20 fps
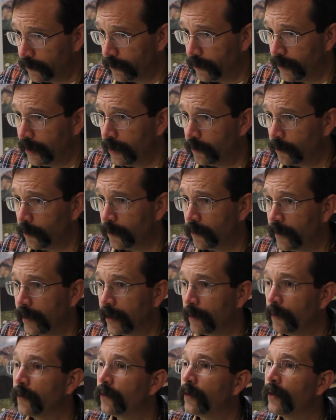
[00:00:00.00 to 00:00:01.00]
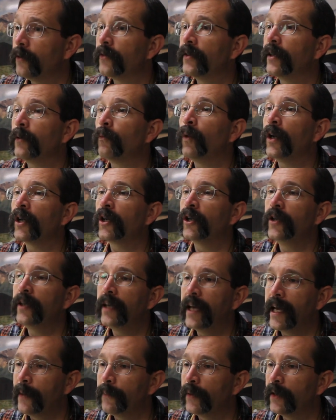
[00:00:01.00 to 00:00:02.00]
to these sorts of animals to understand what could
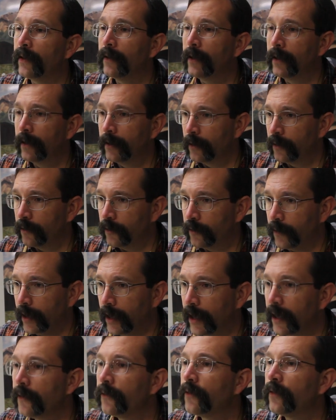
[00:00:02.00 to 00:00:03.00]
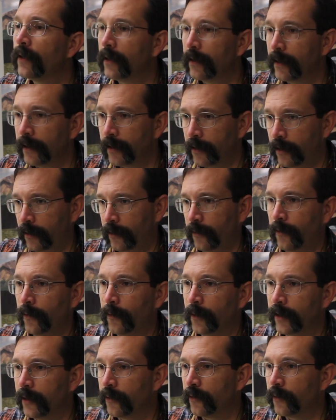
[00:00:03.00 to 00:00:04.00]
happen to us and other
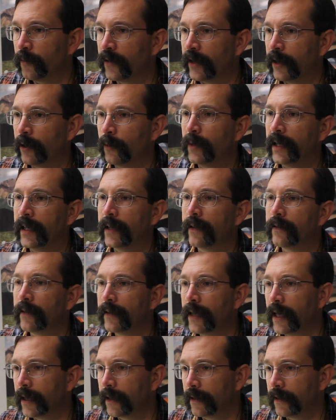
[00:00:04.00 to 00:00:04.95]
organisms on our planet today.